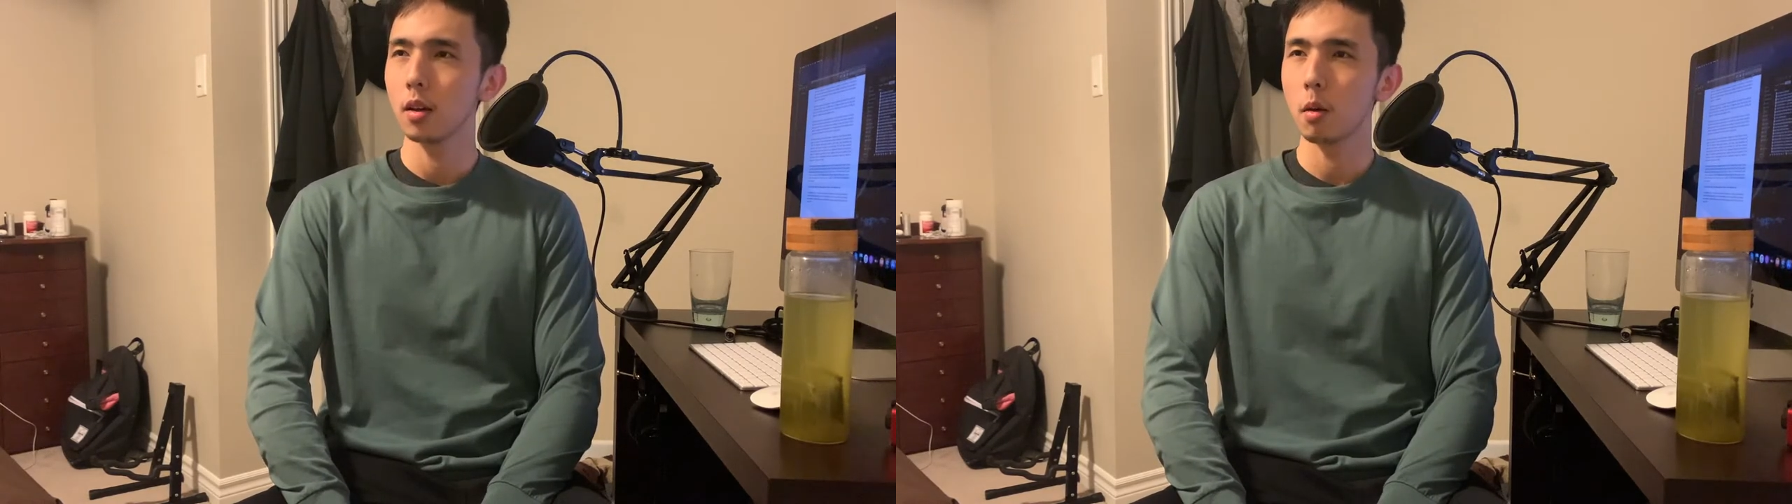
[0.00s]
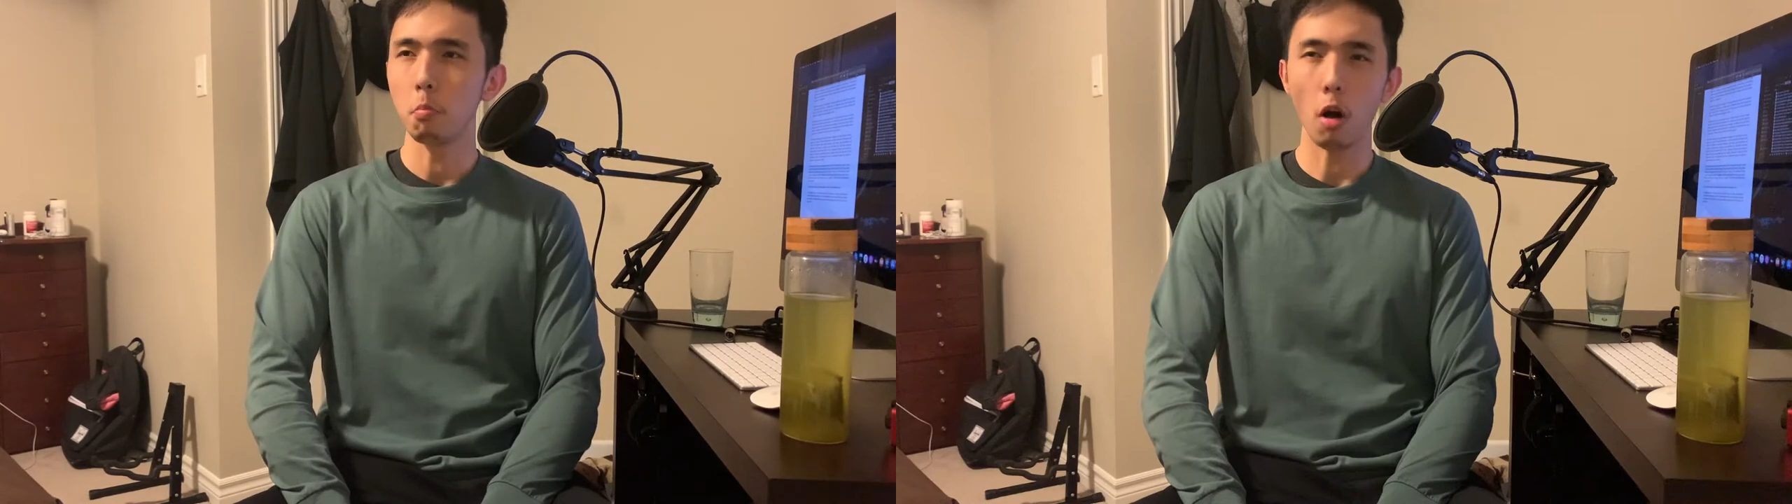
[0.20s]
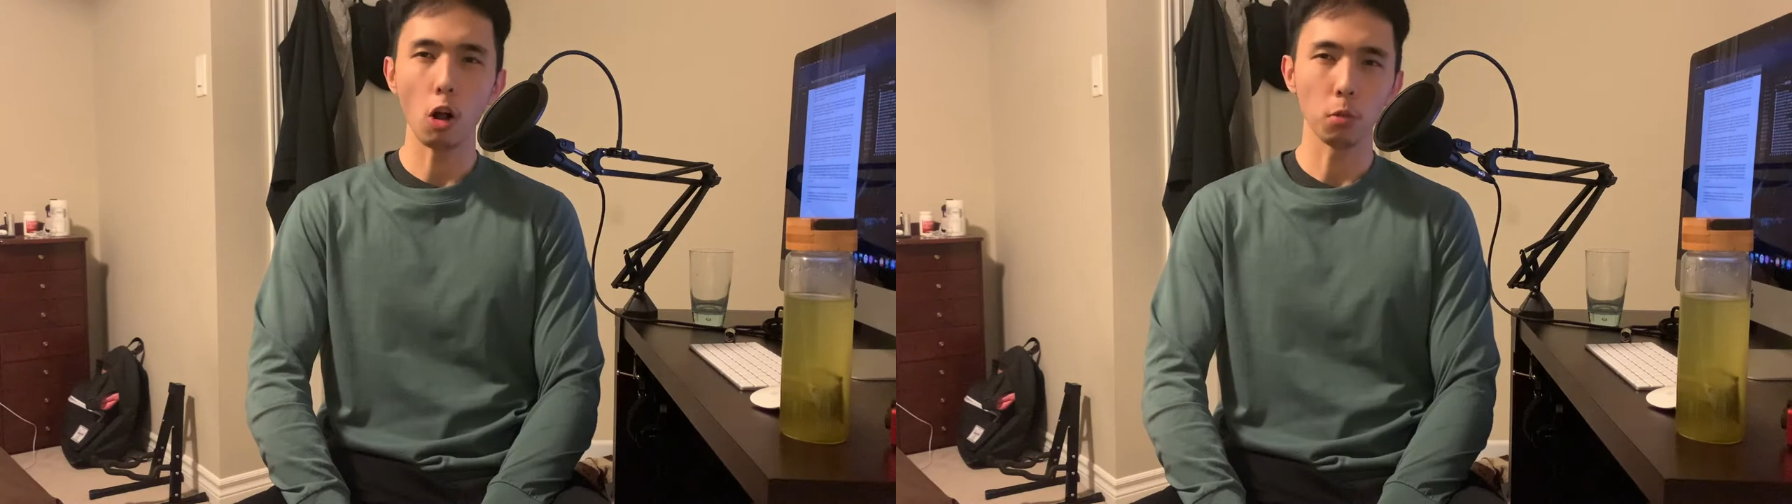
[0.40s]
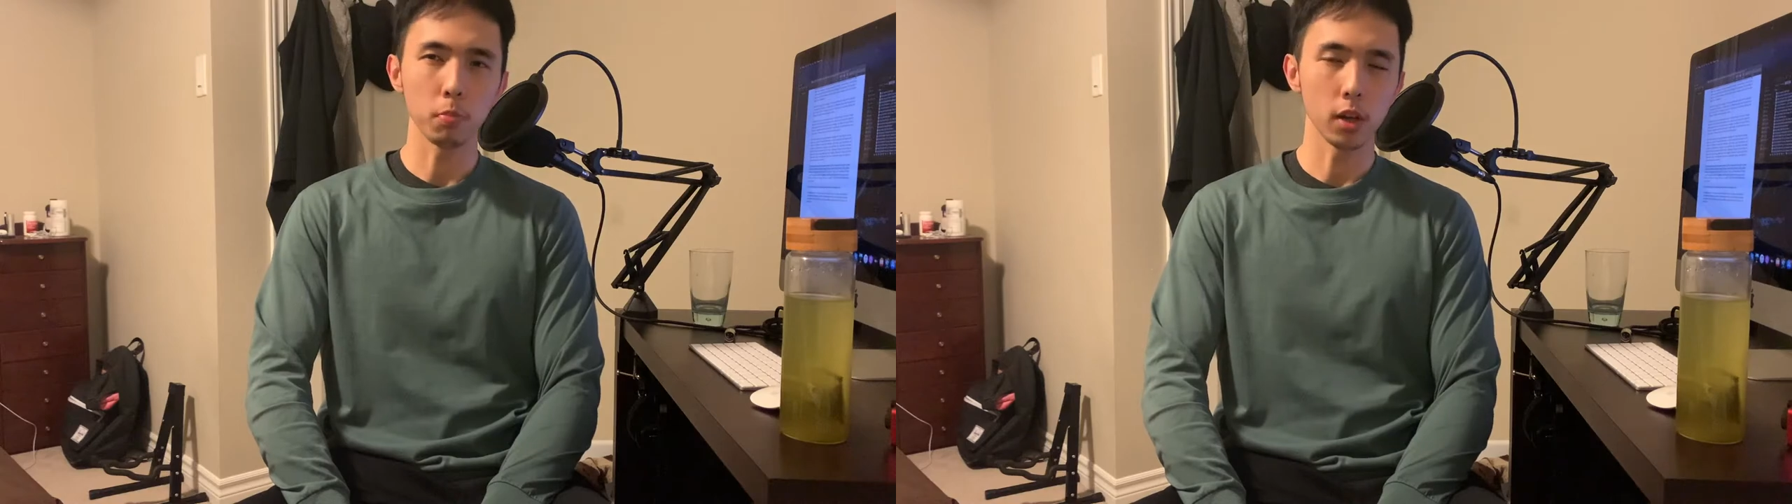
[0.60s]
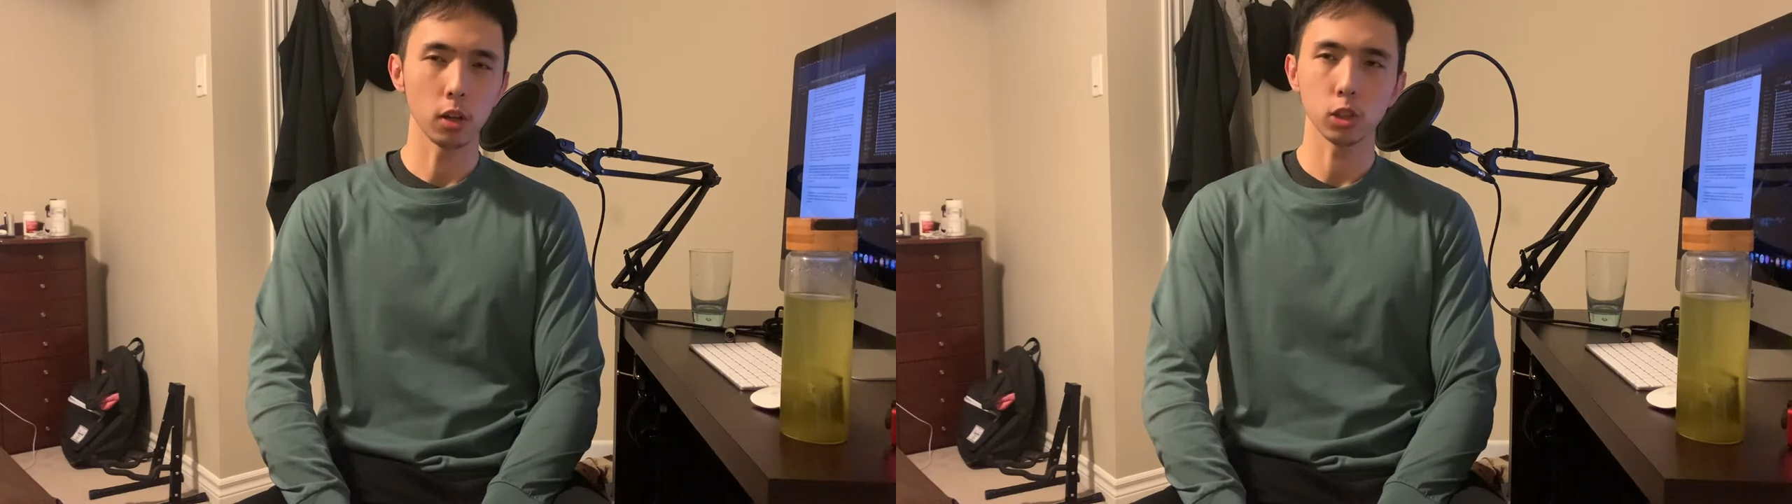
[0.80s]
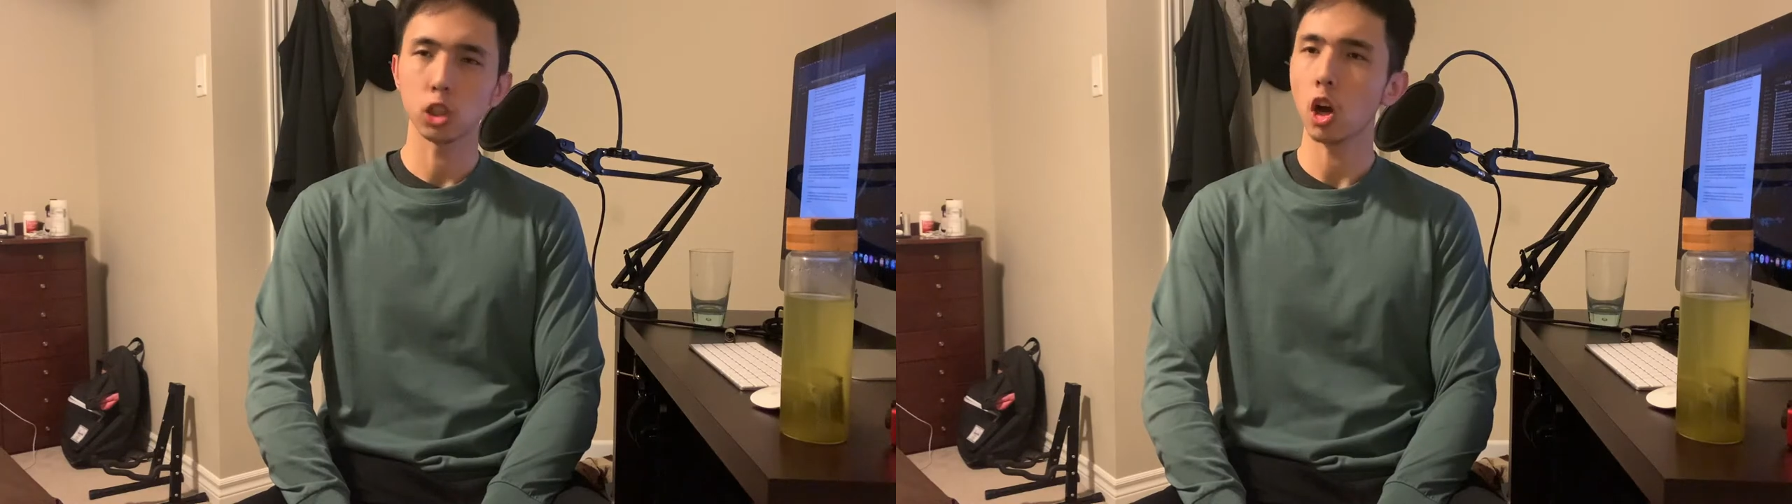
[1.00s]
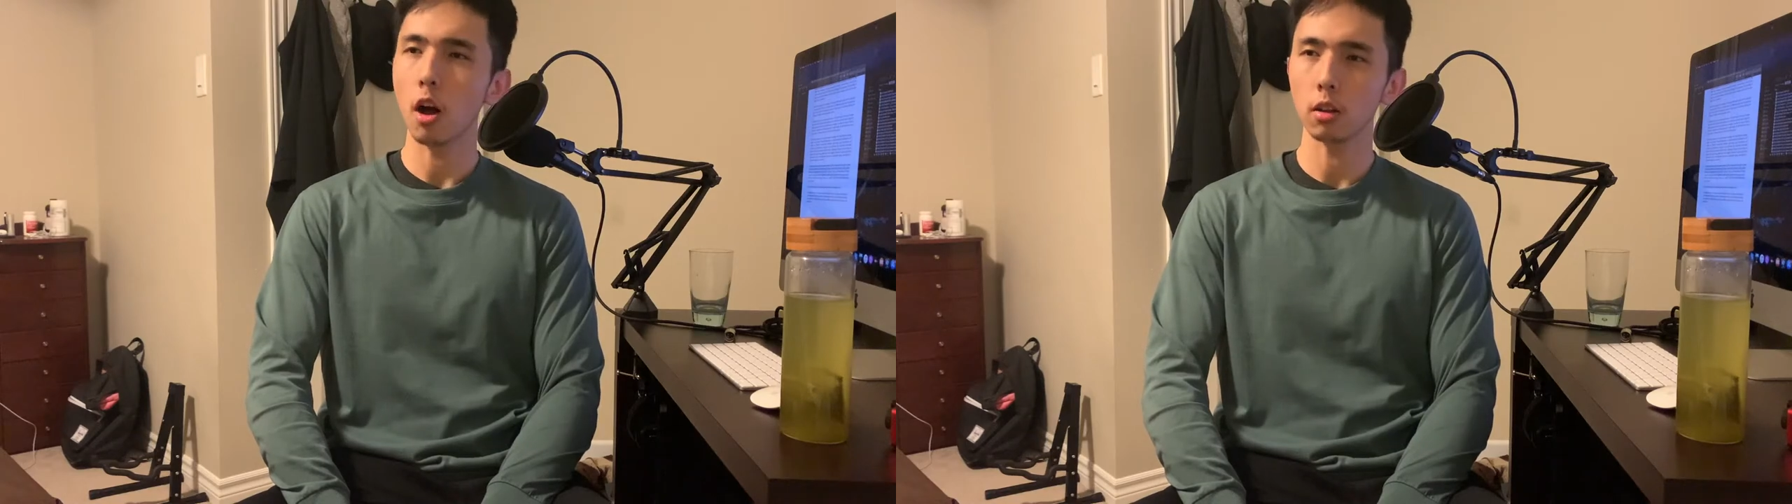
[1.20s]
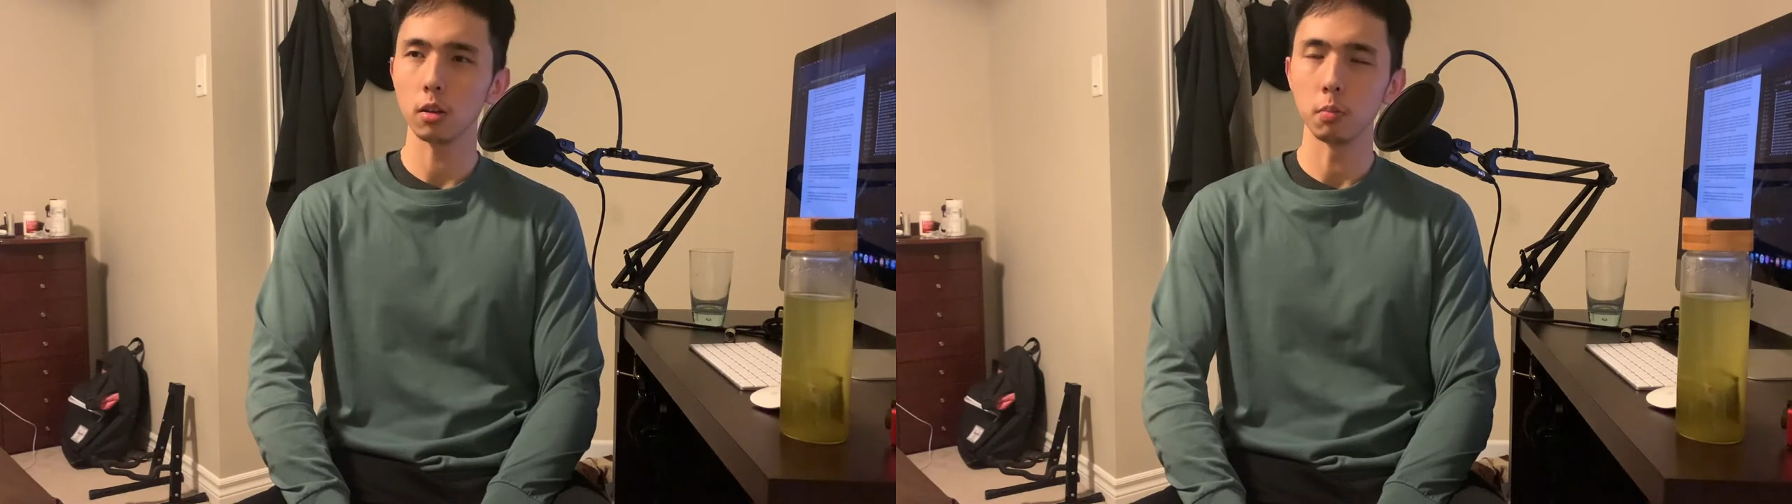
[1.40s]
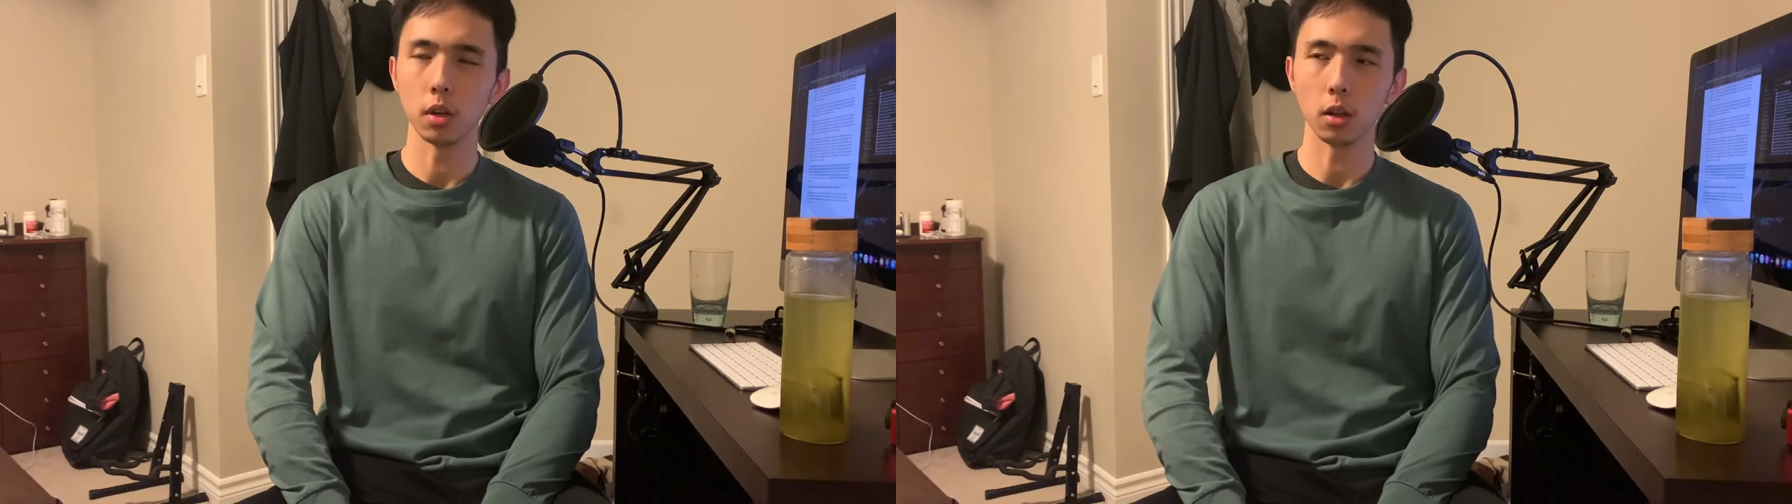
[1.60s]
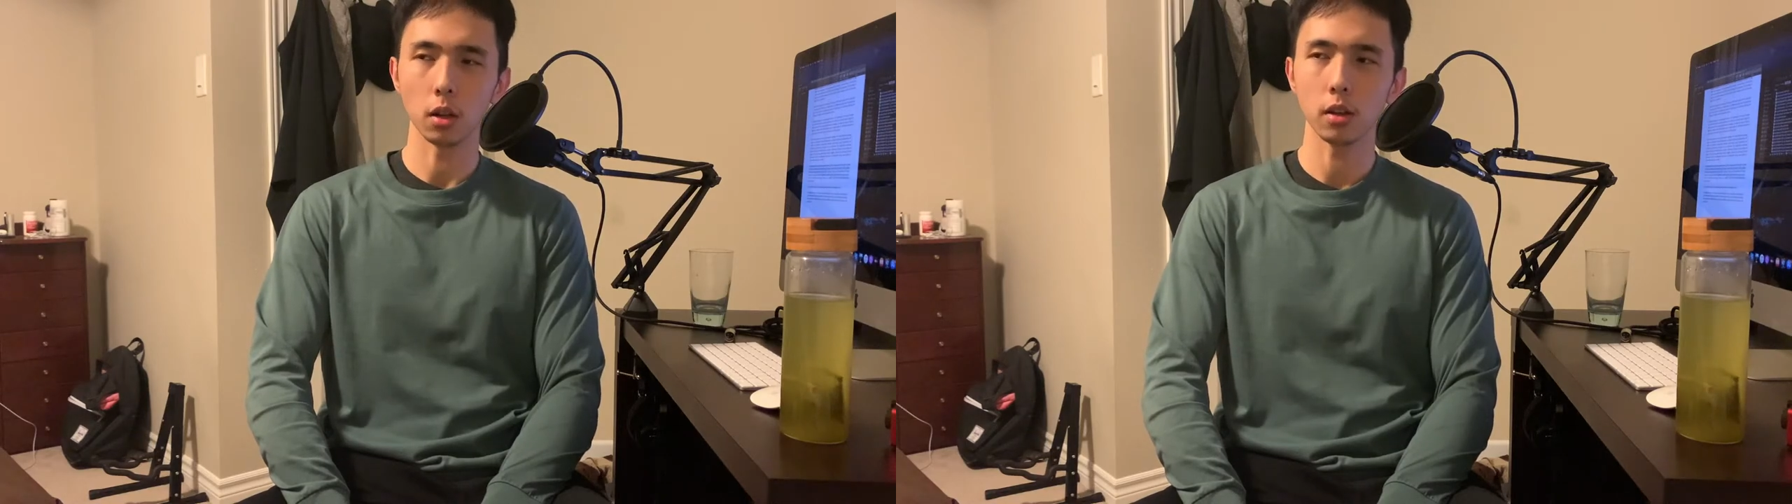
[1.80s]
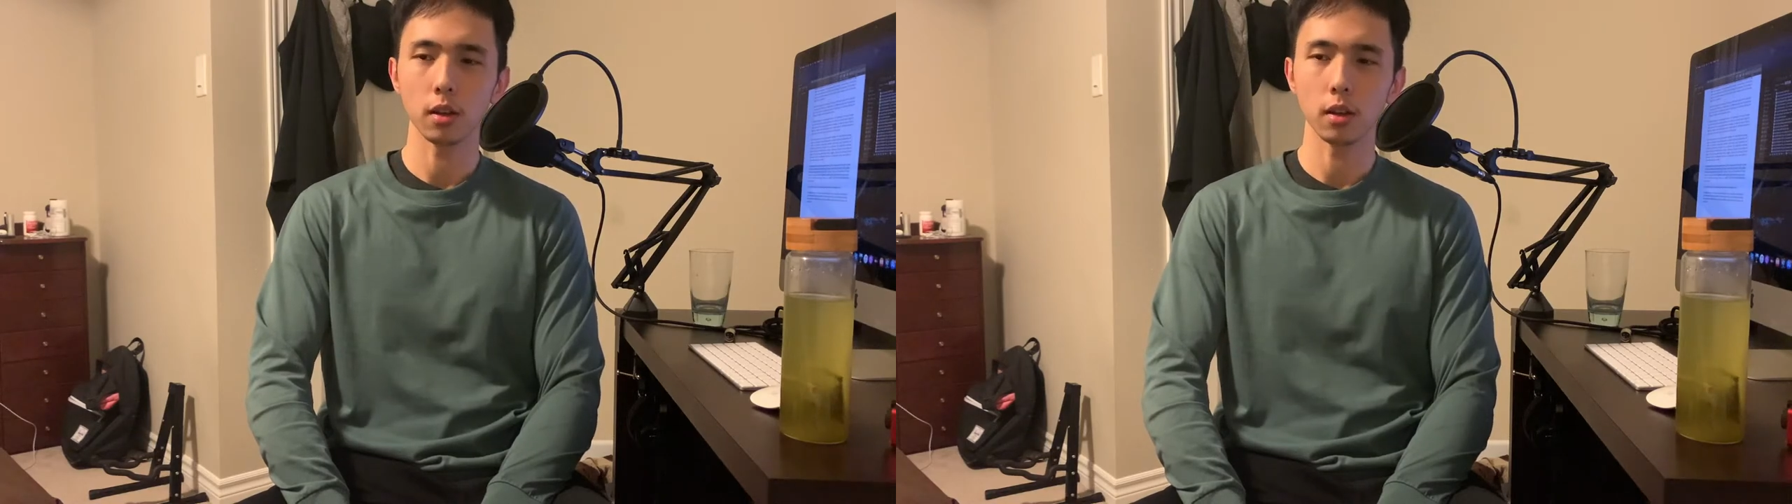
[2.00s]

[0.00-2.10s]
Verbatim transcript: malt milk, chocolate milk,